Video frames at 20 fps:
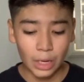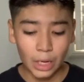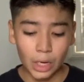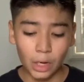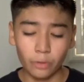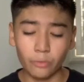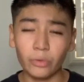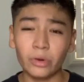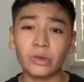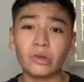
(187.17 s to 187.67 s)

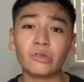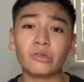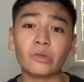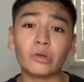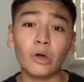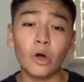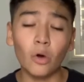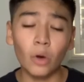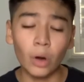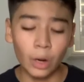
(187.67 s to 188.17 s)
Everybody needs to
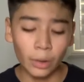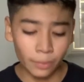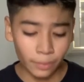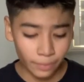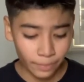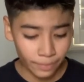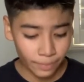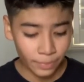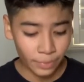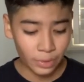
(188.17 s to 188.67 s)
go up.
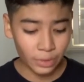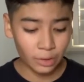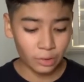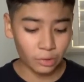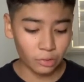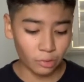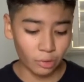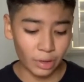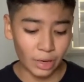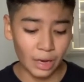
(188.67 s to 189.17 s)

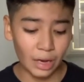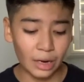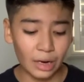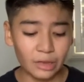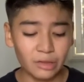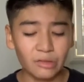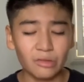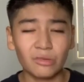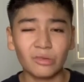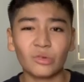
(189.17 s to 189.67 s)
So yeah,
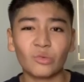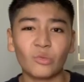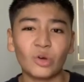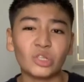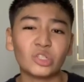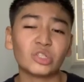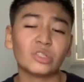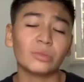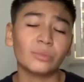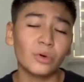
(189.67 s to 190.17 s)
that's
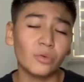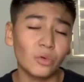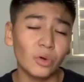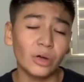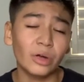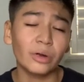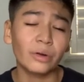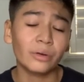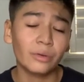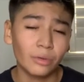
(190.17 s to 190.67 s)
question number
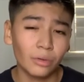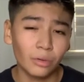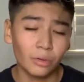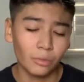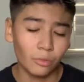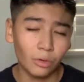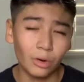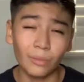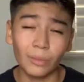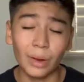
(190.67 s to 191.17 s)
one.
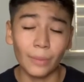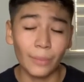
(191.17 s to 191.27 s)
What am I